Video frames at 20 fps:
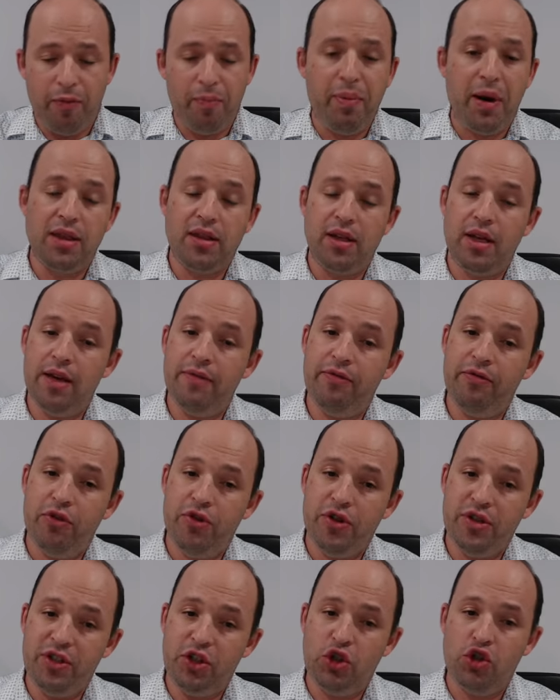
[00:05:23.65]
but a
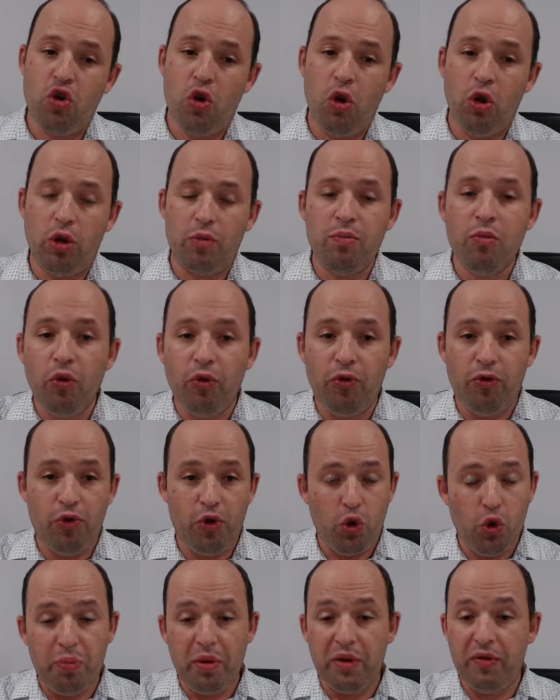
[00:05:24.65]
very strong move for
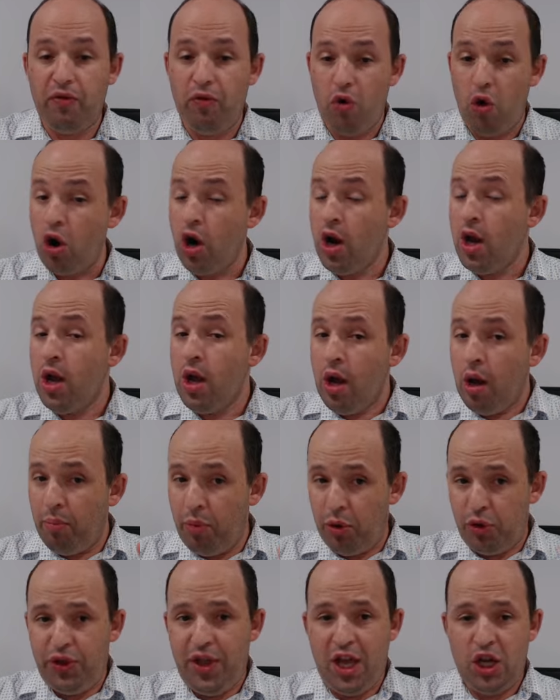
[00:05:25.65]
rook b4,
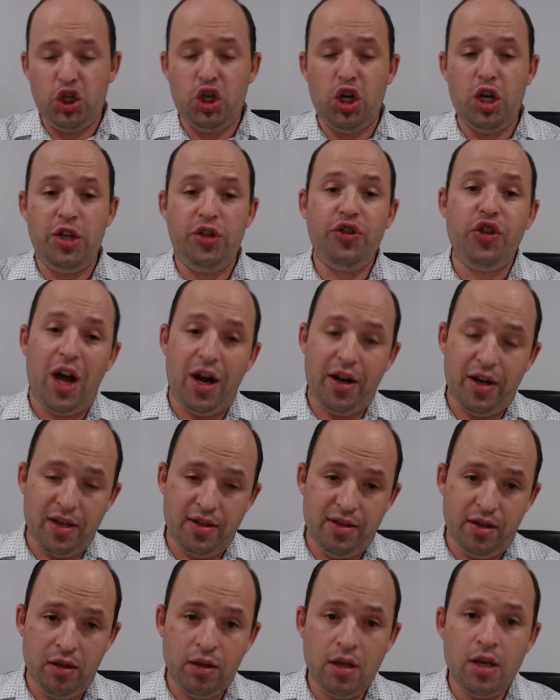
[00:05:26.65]
potentially
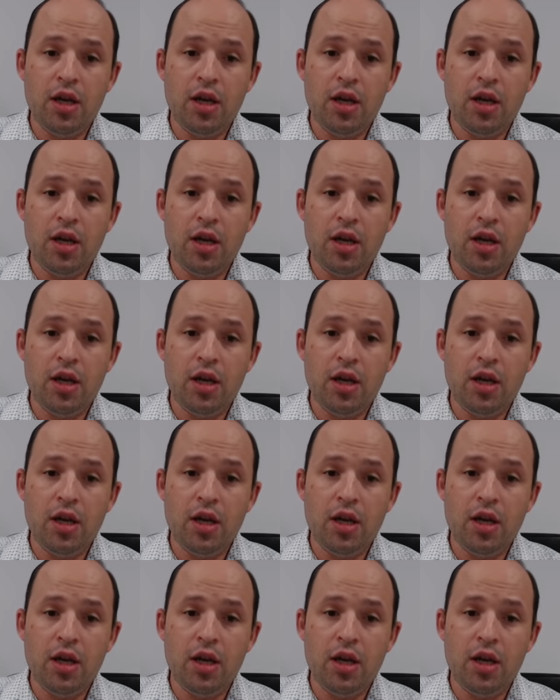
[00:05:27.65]
targeting